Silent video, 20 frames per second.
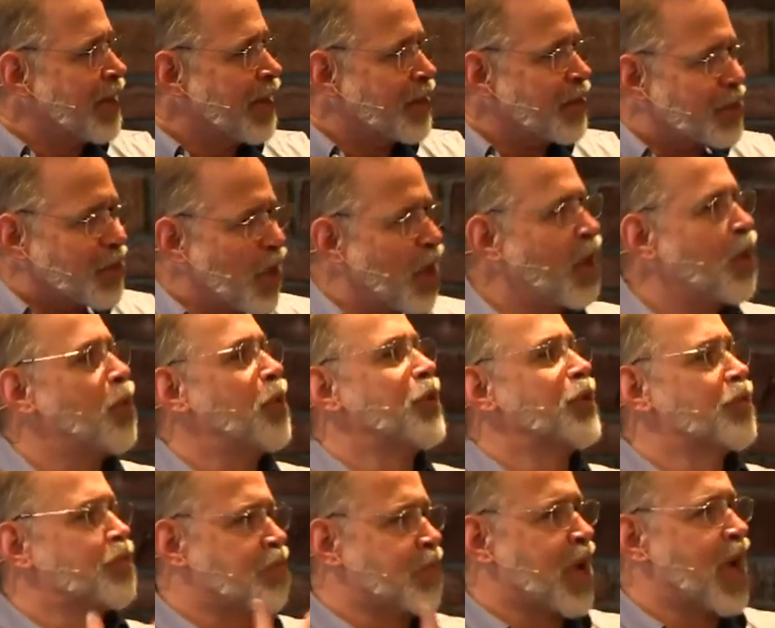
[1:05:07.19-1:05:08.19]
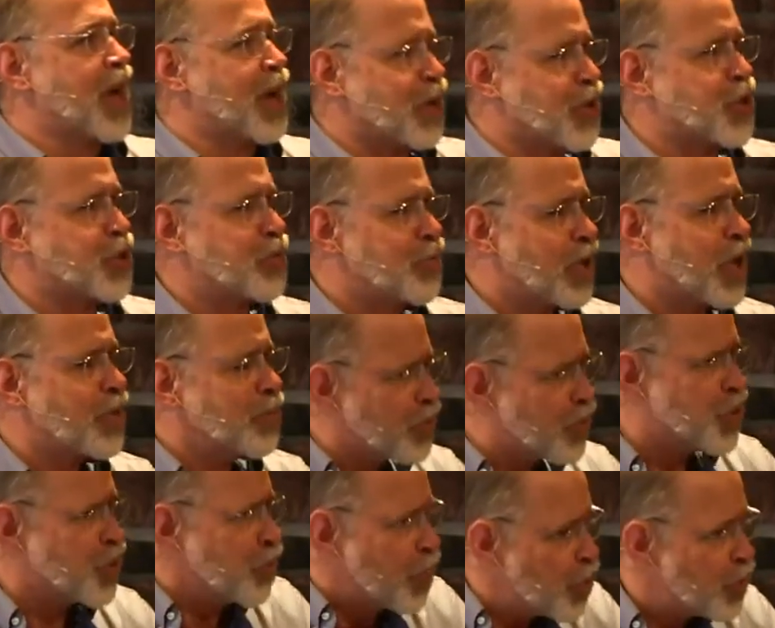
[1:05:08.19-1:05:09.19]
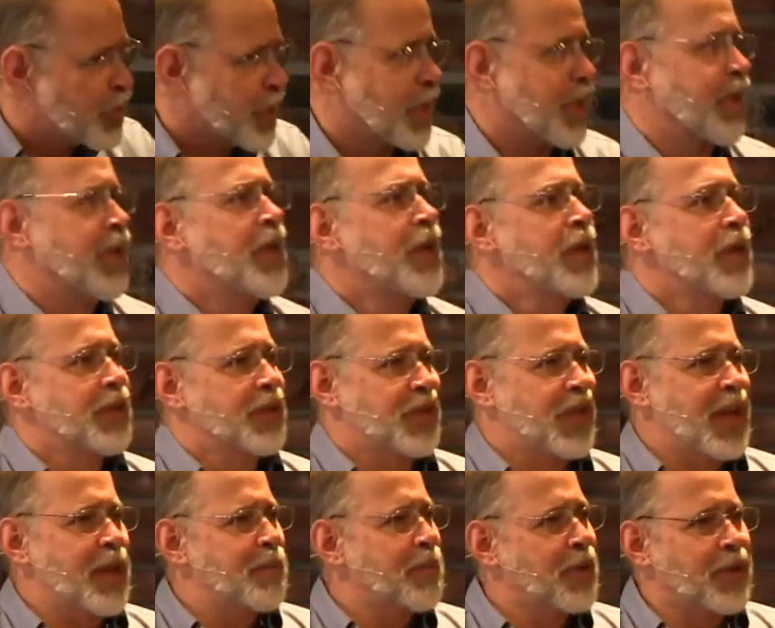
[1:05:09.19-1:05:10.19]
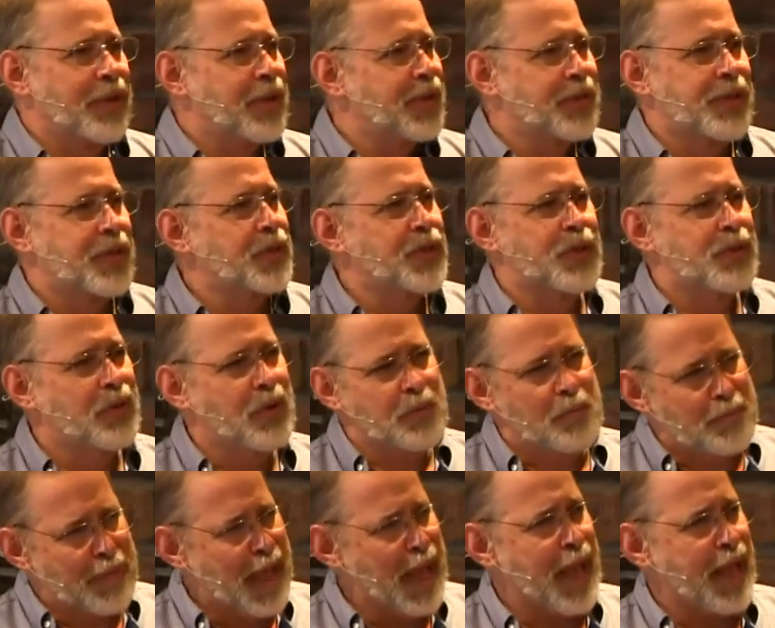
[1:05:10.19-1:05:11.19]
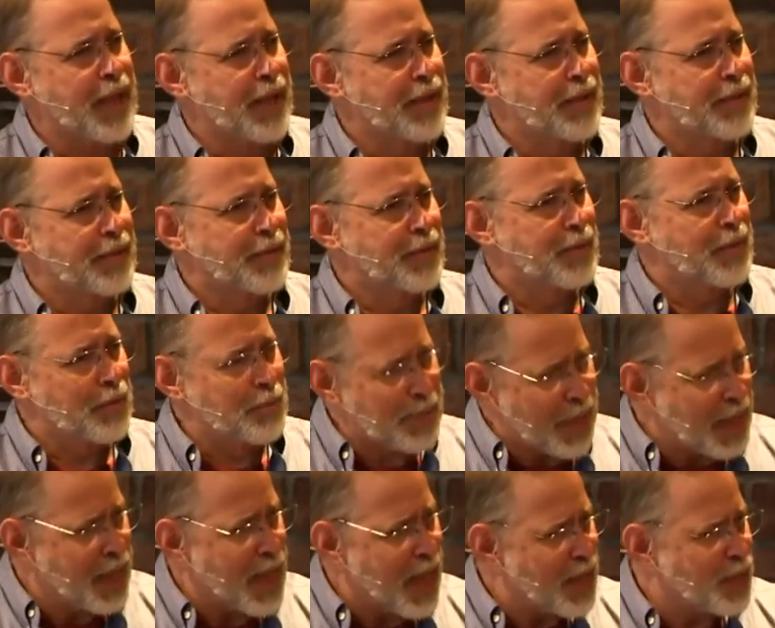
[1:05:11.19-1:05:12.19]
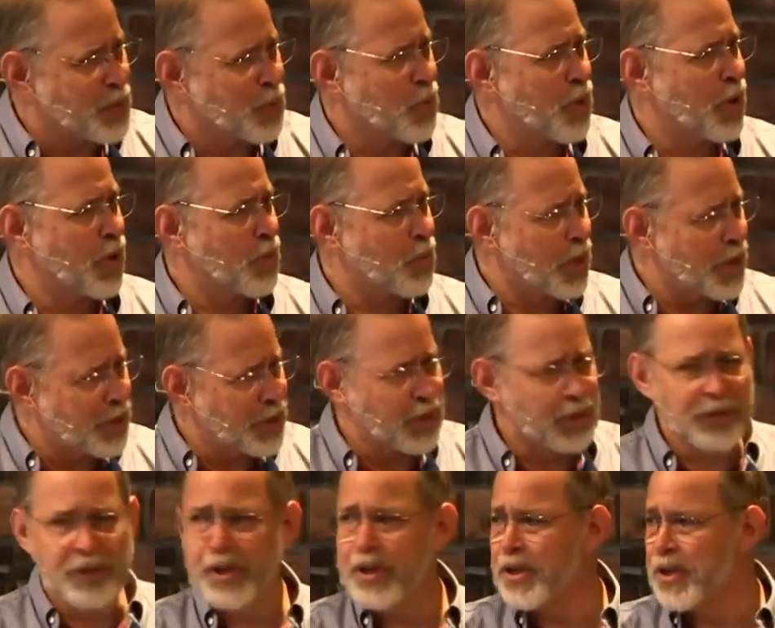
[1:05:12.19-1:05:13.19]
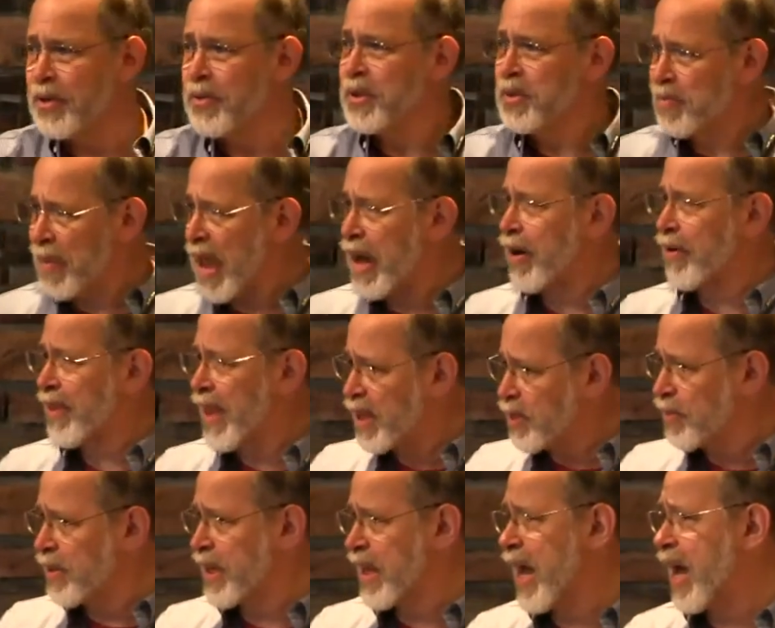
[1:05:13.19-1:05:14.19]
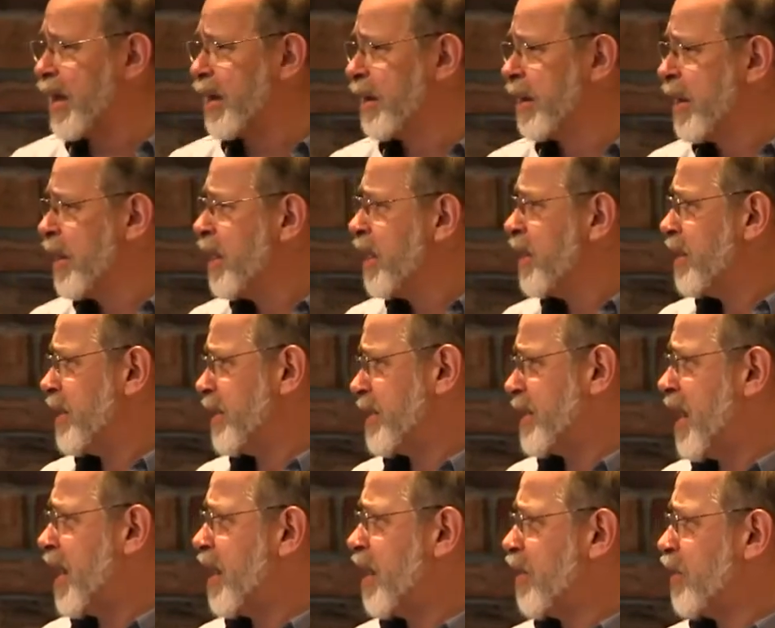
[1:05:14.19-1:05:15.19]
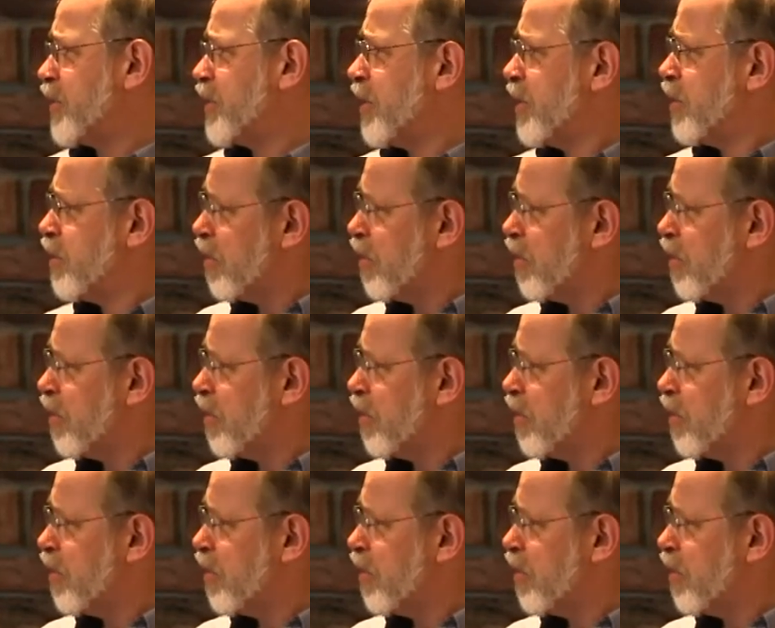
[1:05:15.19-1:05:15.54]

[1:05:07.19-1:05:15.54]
and Saul was kind of schmoozing Samuel, he says to obey God's word and what he told you to do is better. That's what God desires.